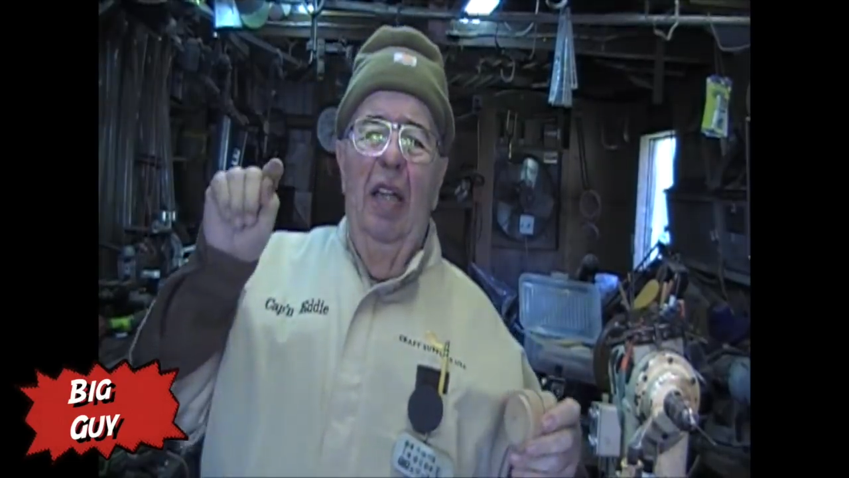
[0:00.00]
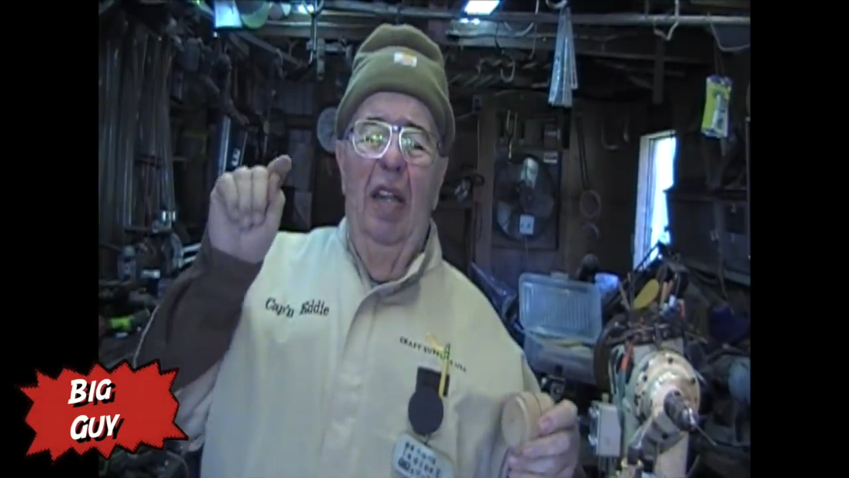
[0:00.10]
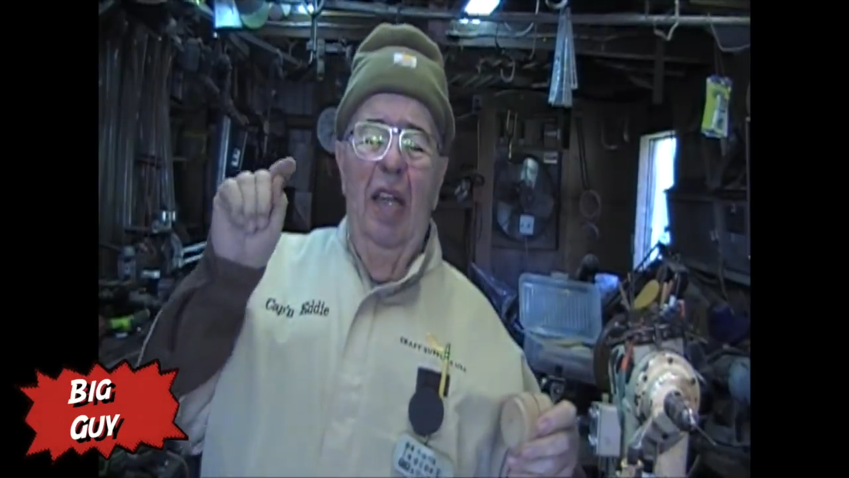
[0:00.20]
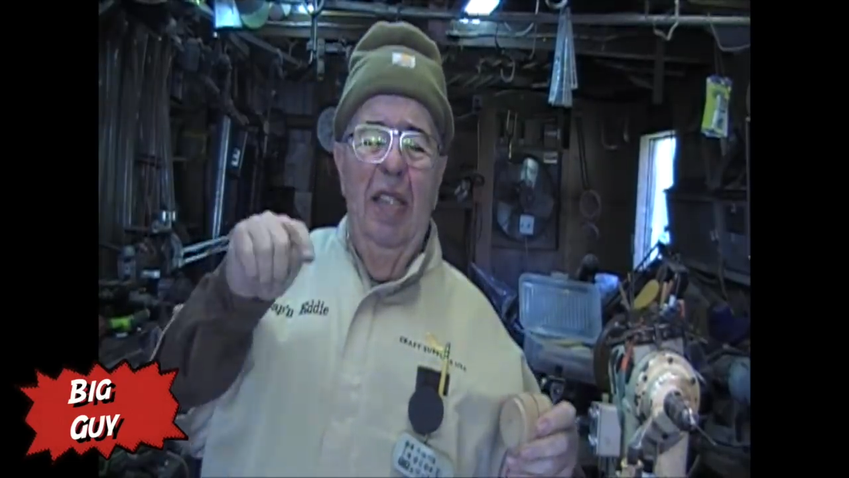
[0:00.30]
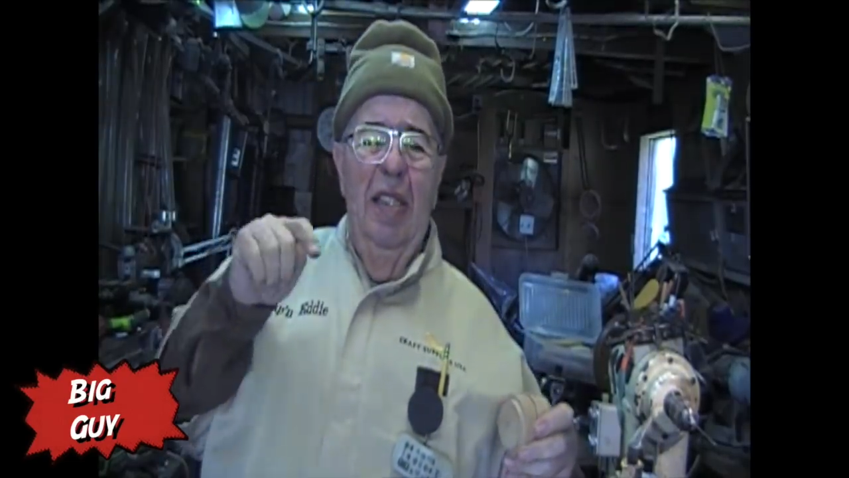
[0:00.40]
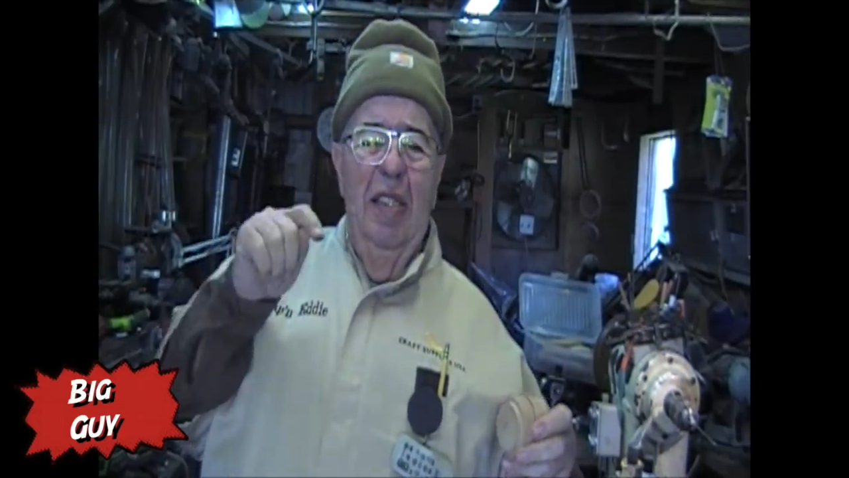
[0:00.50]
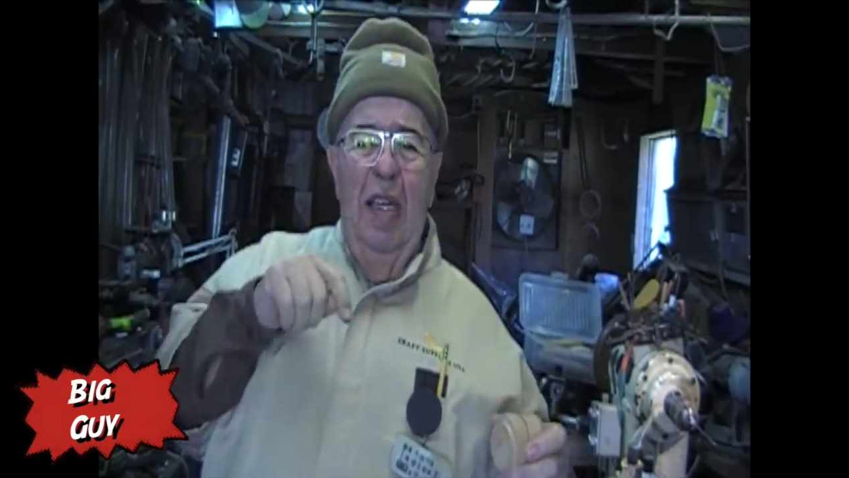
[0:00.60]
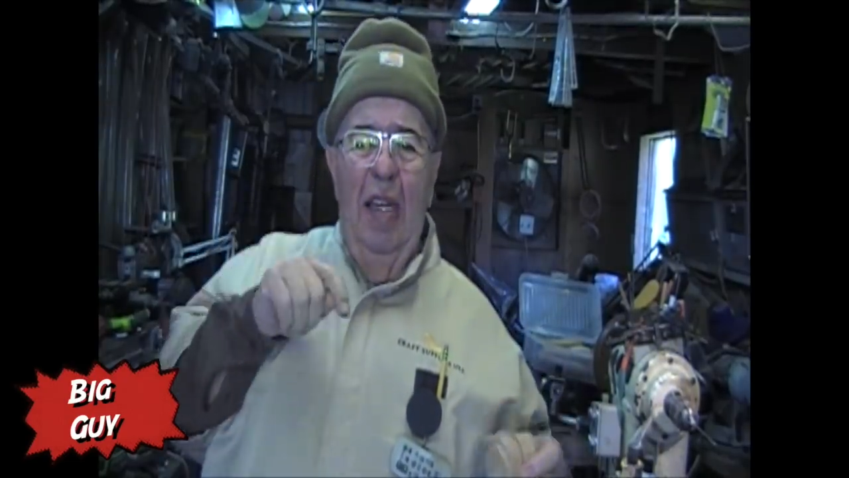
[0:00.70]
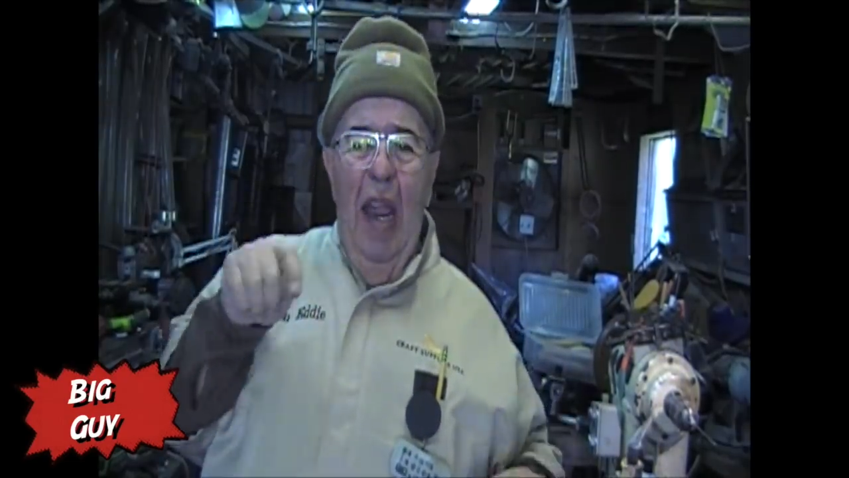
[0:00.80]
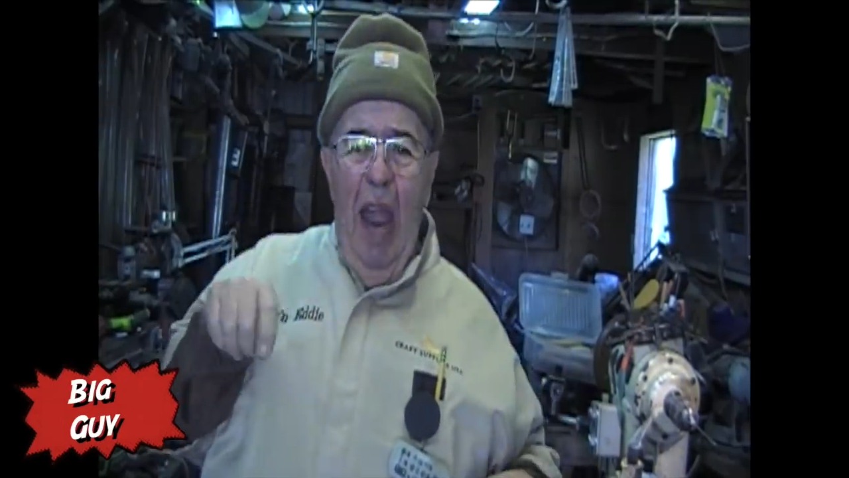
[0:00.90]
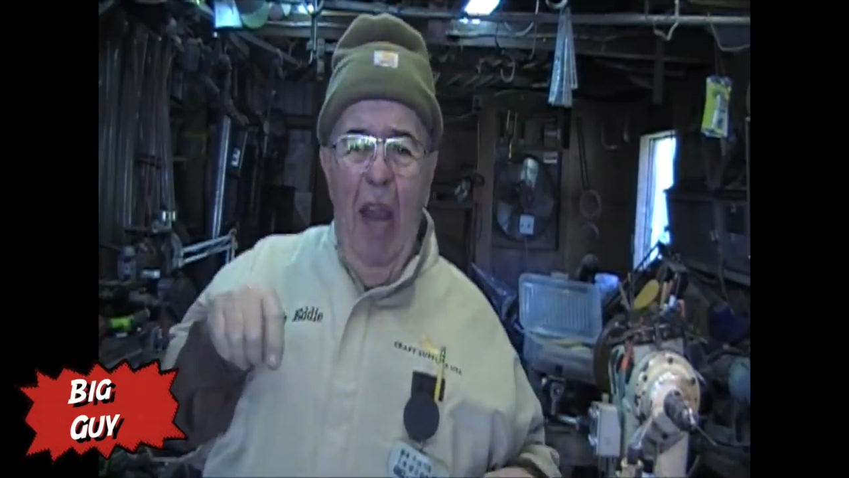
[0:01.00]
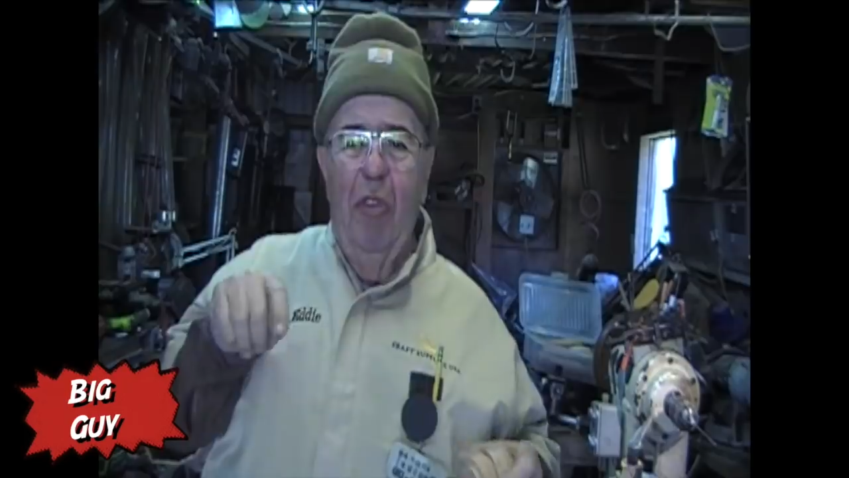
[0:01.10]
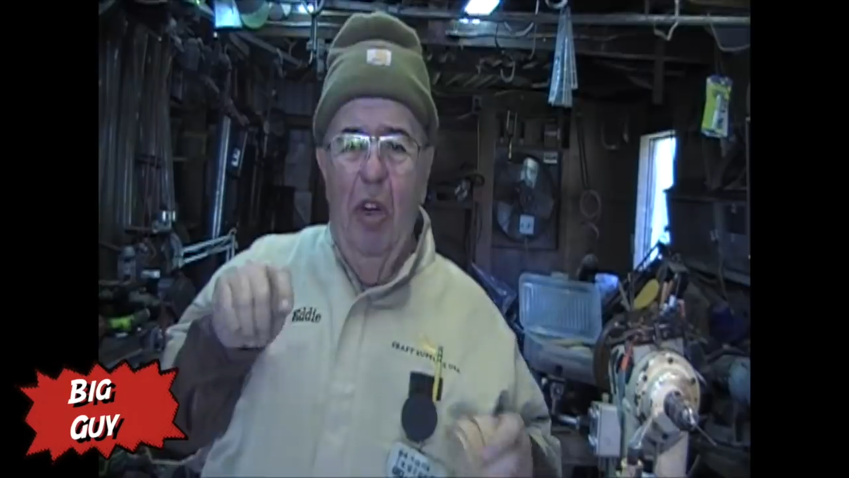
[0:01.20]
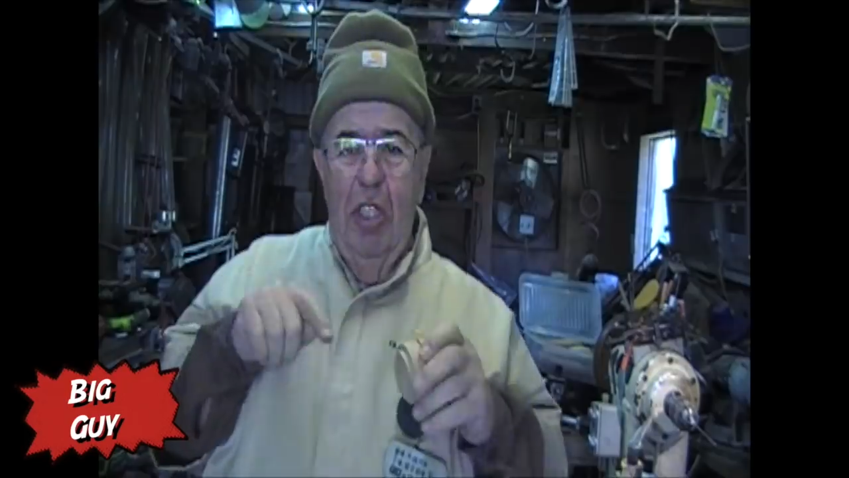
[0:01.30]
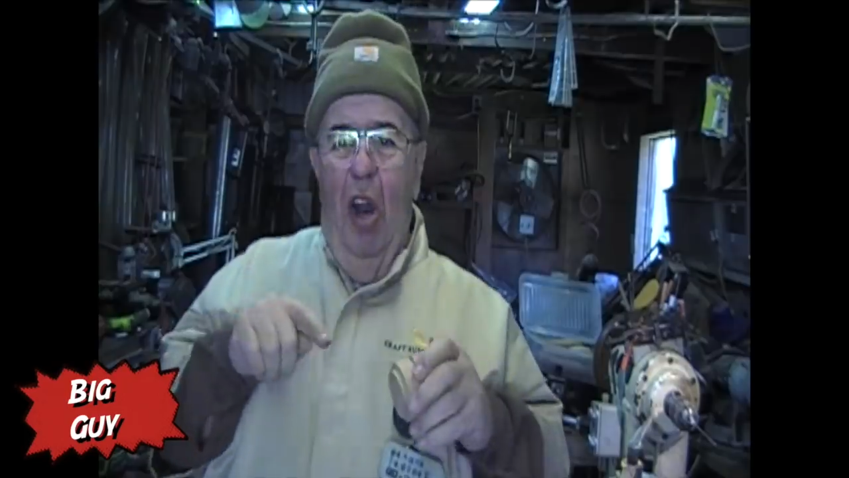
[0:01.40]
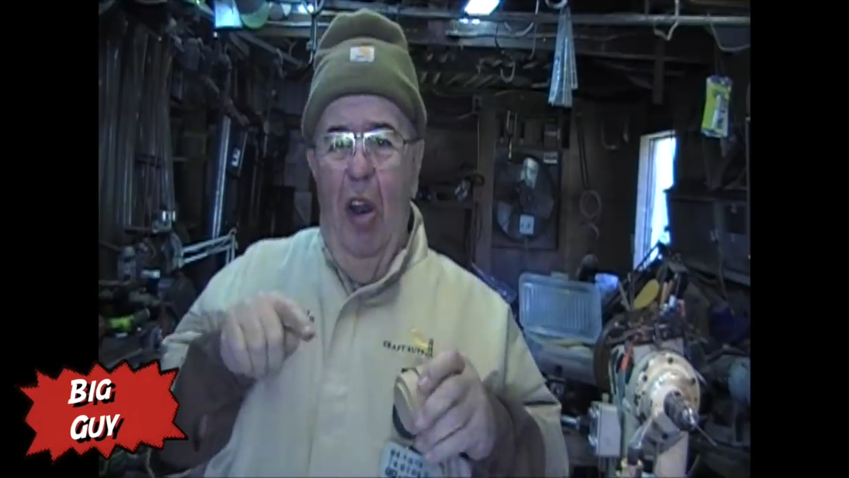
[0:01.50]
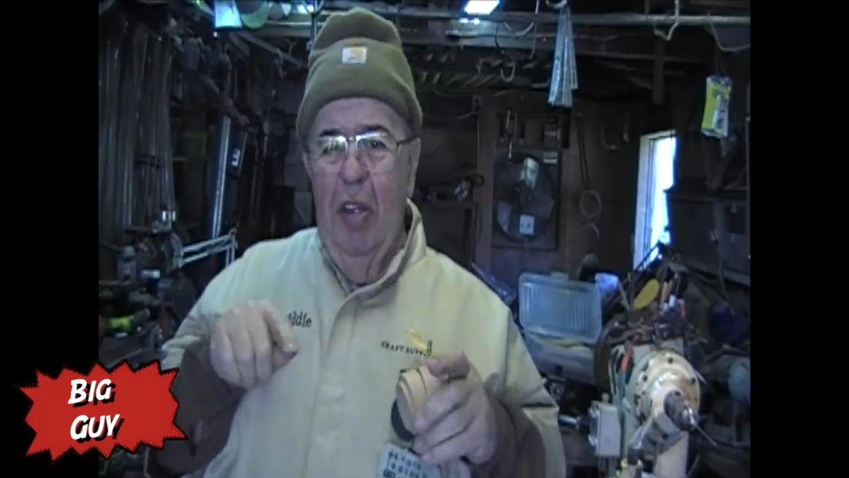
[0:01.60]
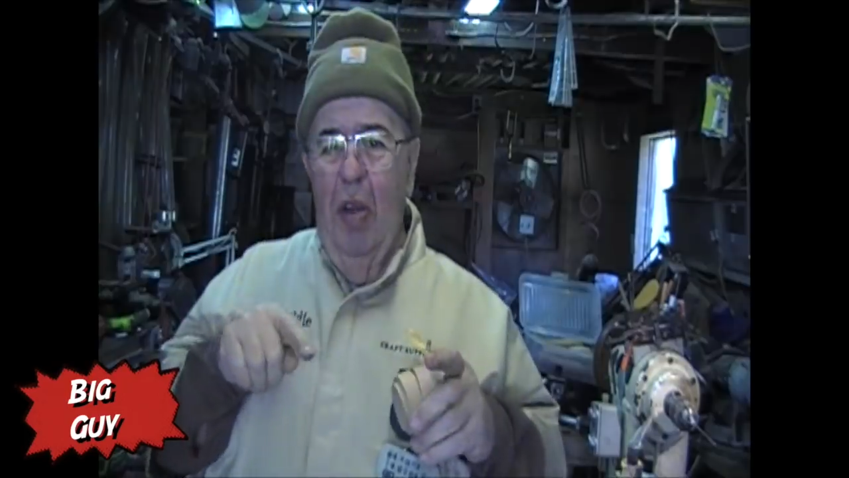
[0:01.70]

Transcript: This is the day after I started